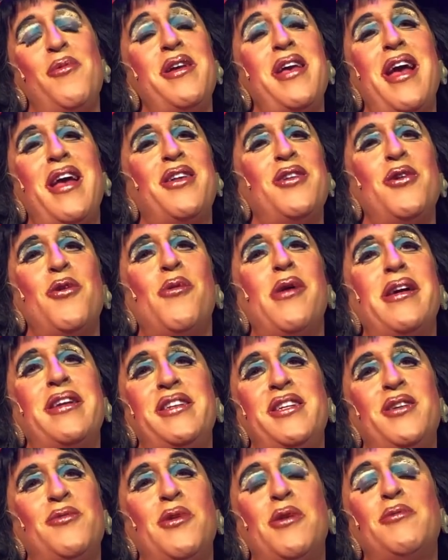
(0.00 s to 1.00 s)
had no
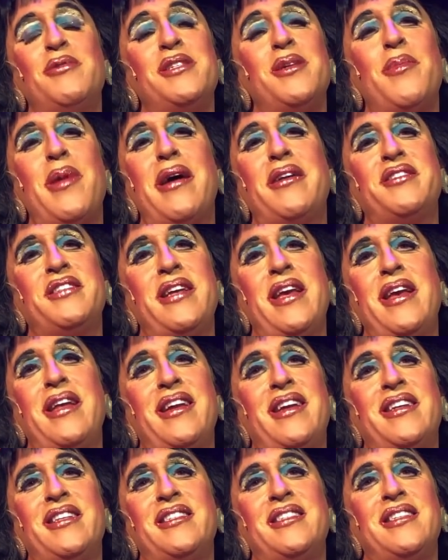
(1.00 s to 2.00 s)
idea what was about to hit
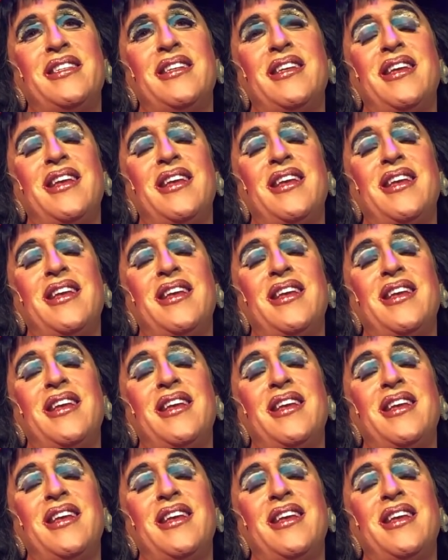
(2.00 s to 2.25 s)
us.